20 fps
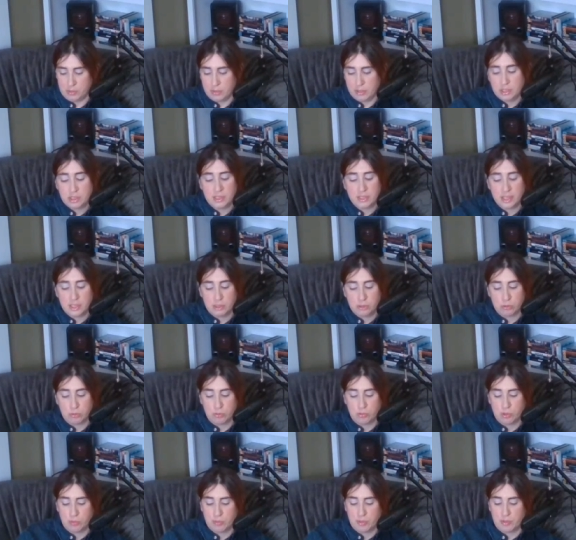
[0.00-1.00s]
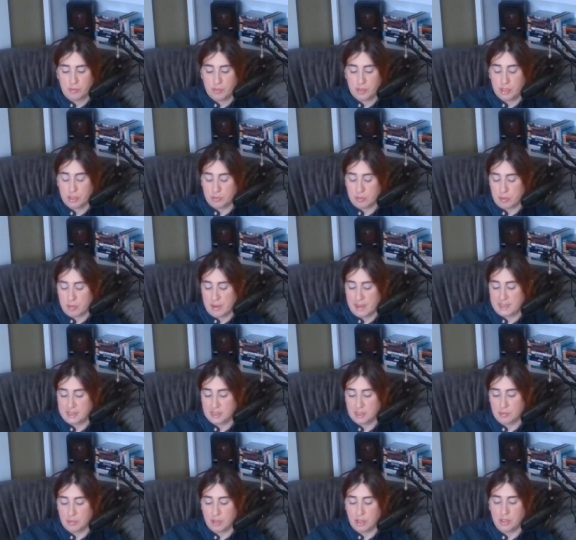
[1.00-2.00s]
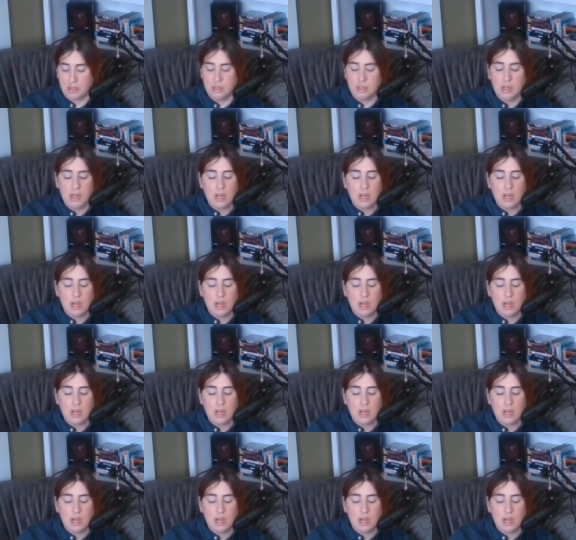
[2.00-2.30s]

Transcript: but her schedule would be filled with basketball.